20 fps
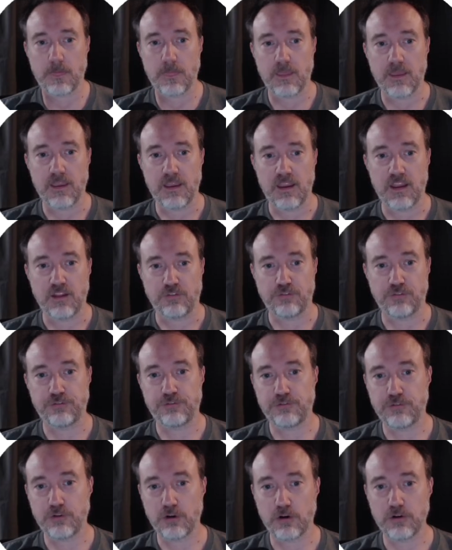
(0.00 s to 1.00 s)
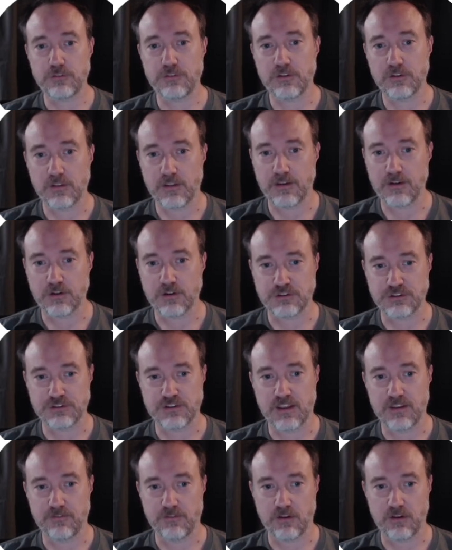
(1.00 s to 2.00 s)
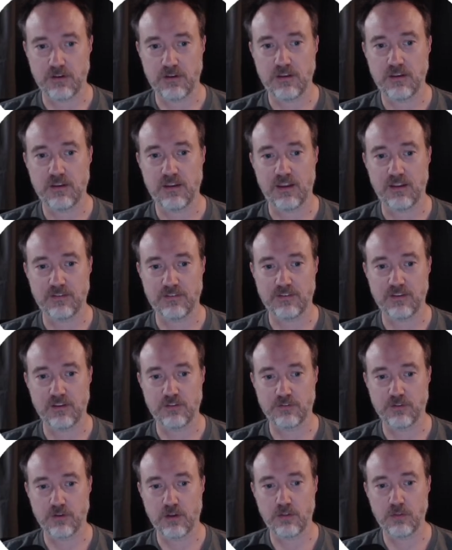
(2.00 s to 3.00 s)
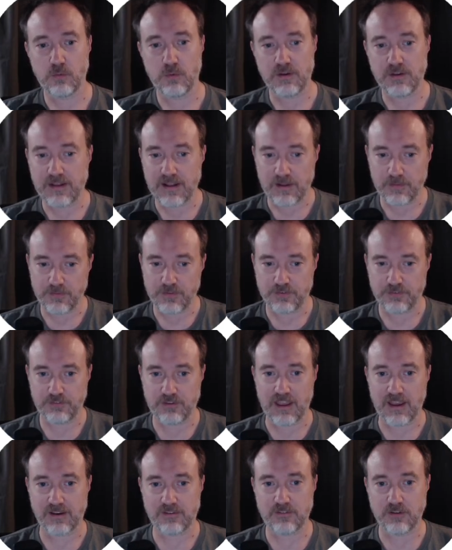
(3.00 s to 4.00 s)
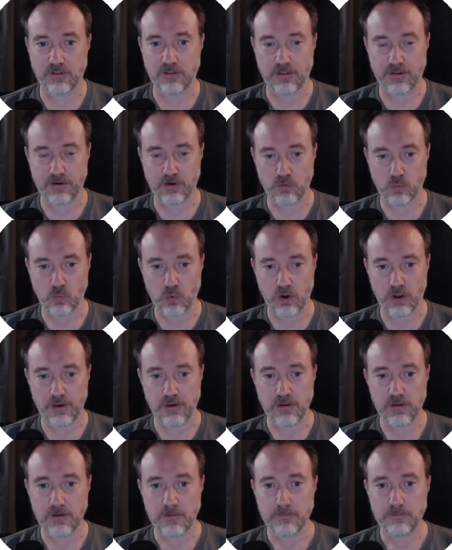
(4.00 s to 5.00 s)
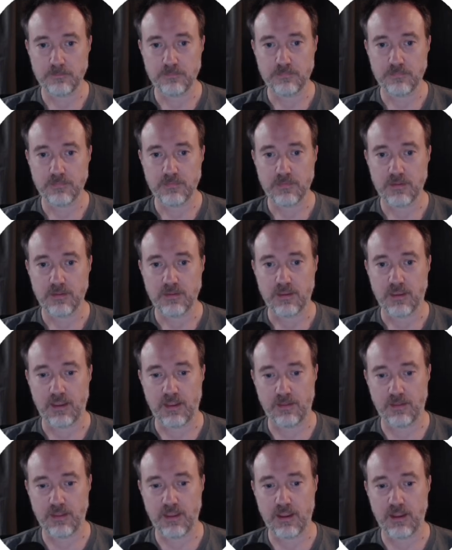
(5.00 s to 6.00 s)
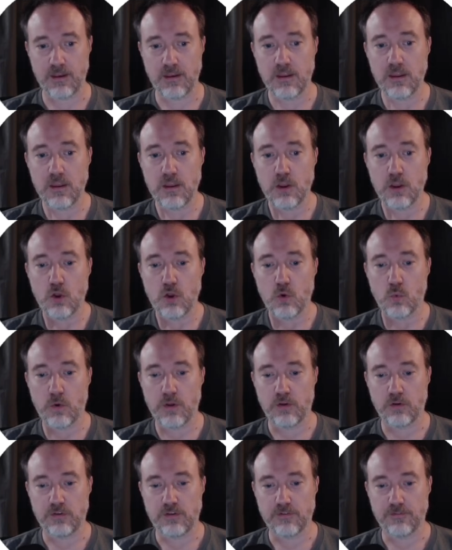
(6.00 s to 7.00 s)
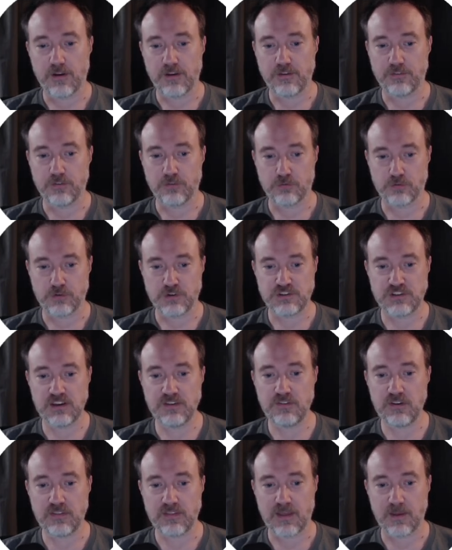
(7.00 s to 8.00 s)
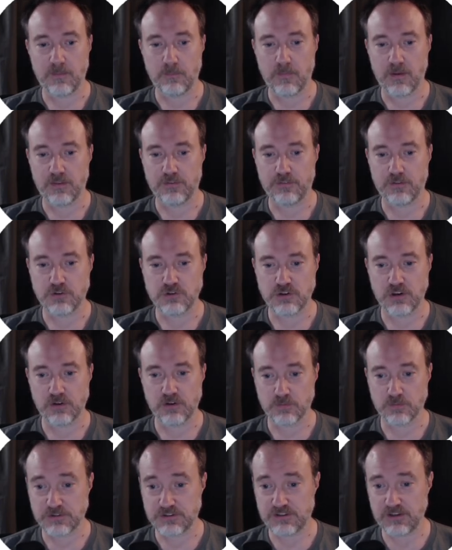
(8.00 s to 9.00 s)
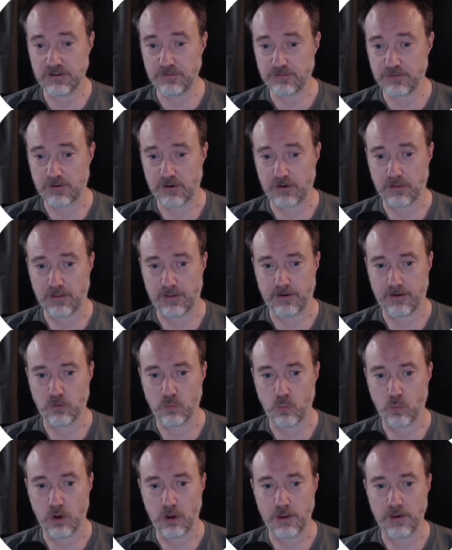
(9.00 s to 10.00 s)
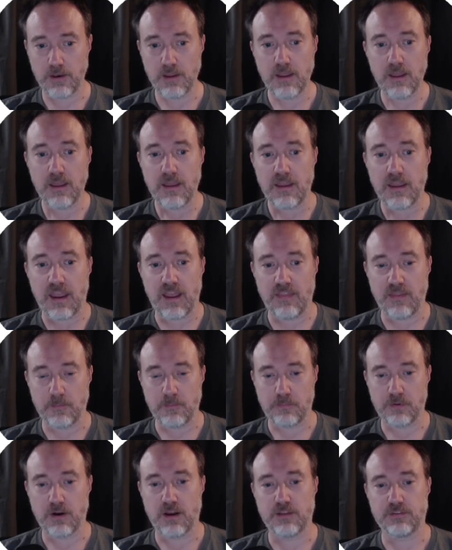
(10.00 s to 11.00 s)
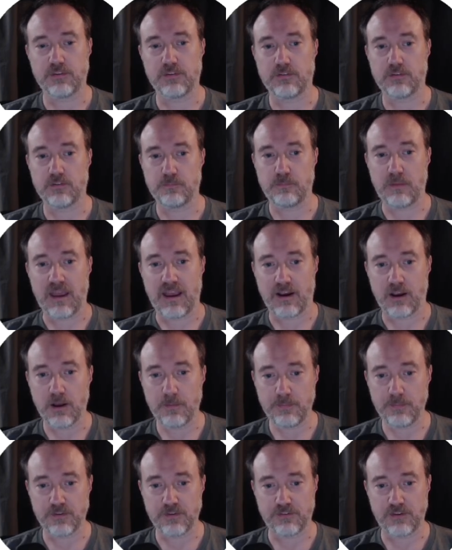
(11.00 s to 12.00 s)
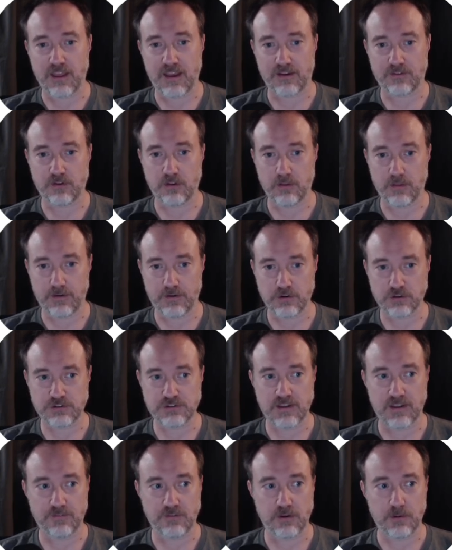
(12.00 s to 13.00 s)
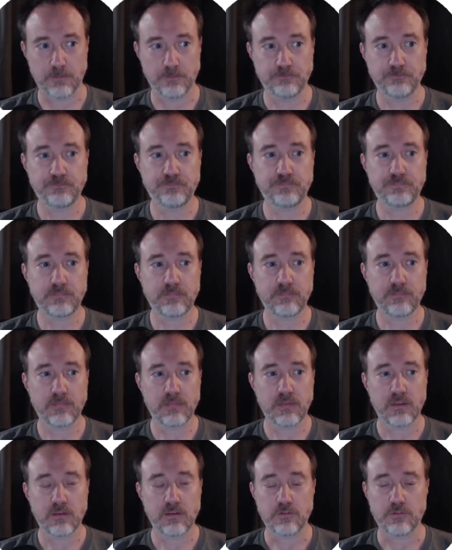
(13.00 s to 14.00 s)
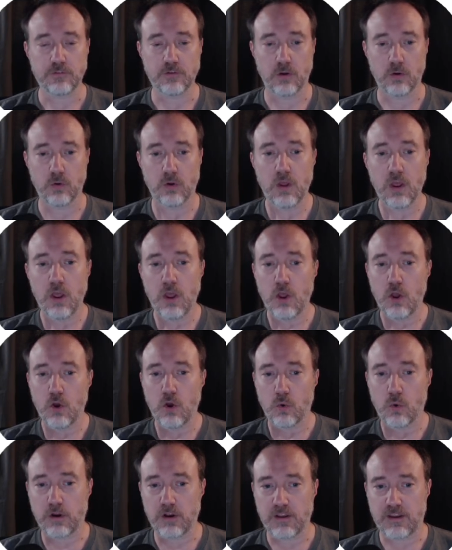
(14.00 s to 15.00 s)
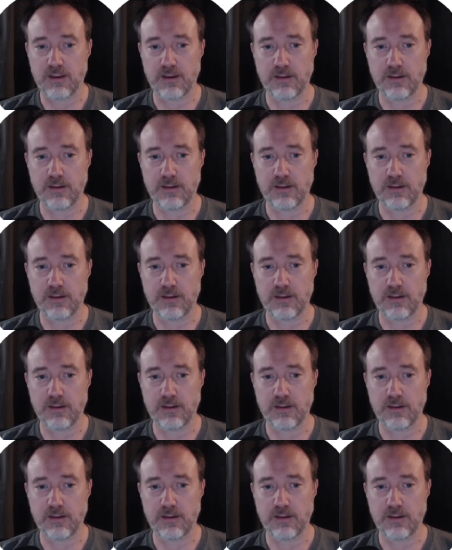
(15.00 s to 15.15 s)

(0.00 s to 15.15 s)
it starts at layer 7 and sends all the way down the stack to layer 1. And then when a device is receiving that message, it receives it at layer 1 and then processes back up the stack to layer 7. So we're going to kind of